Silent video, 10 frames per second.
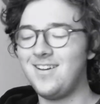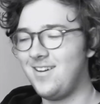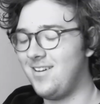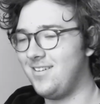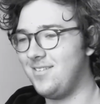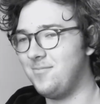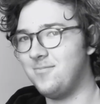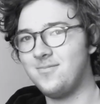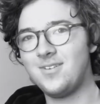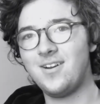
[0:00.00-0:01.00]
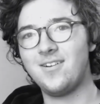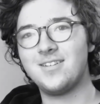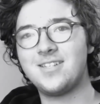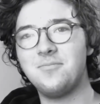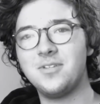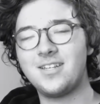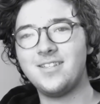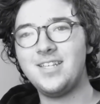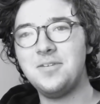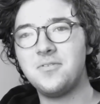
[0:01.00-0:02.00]
are assembling a
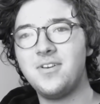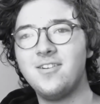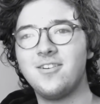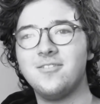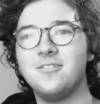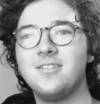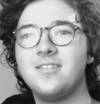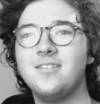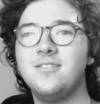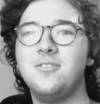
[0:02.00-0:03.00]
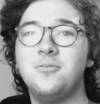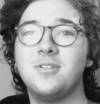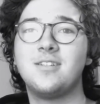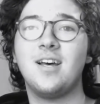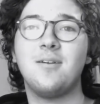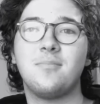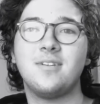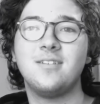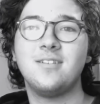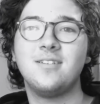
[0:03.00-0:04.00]
team of heroes to stop
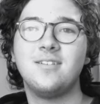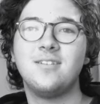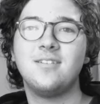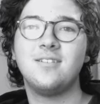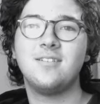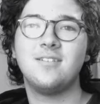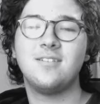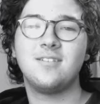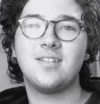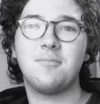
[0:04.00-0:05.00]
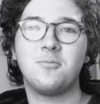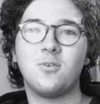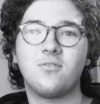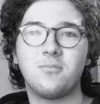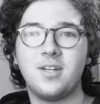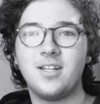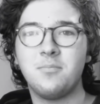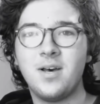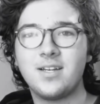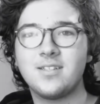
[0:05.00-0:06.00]
Steppenwolf from getting the
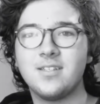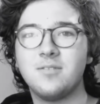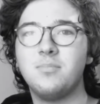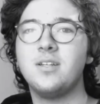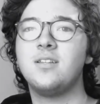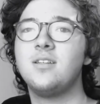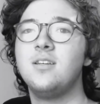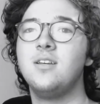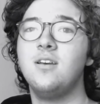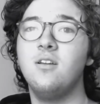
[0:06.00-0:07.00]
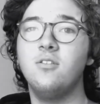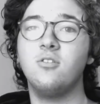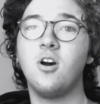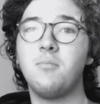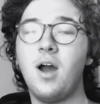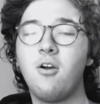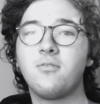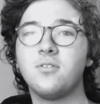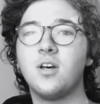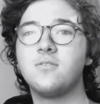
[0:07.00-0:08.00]
boxes, but they're not
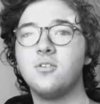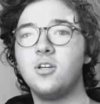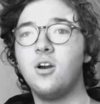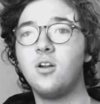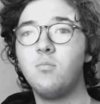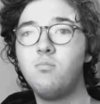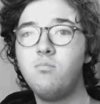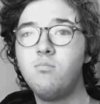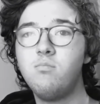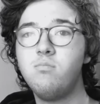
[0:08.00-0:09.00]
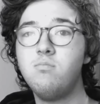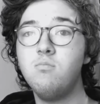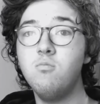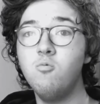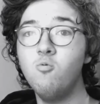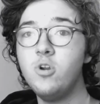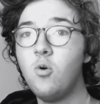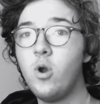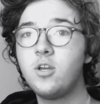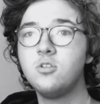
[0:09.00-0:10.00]
powerful enough, so they gotta
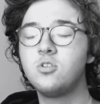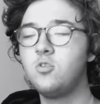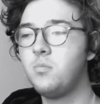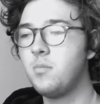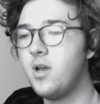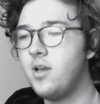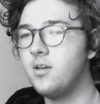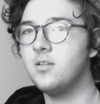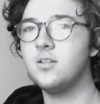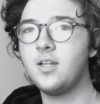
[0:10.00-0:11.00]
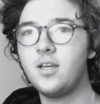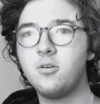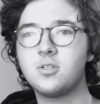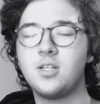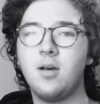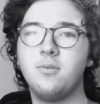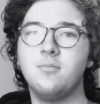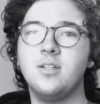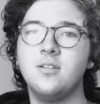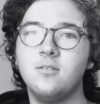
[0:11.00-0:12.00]
reawaken Superman. And they go stop him,
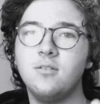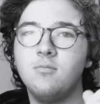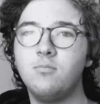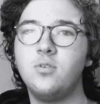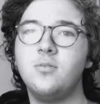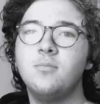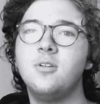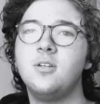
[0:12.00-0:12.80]
and boom,